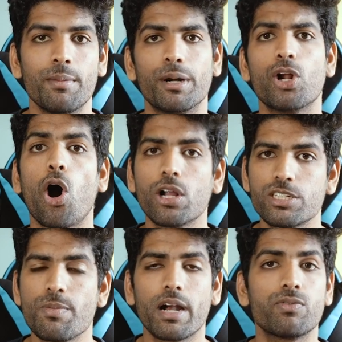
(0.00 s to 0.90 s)
but
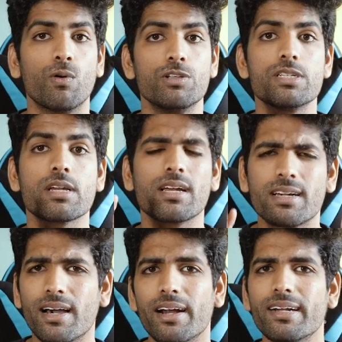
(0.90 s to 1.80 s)
on smartphones,
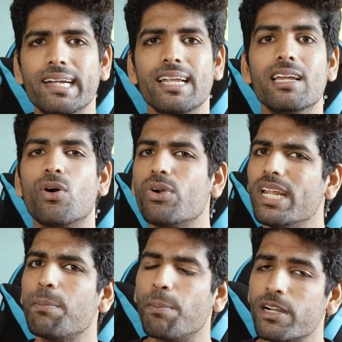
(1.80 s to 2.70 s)
currently
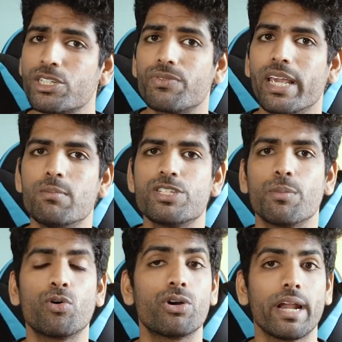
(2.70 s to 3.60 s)
only a bunch of games
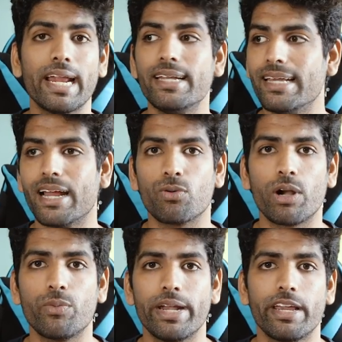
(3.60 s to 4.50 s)
support 90 and
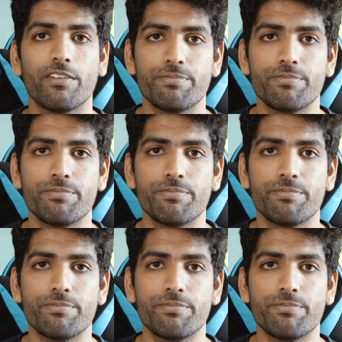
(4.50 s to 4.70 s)
120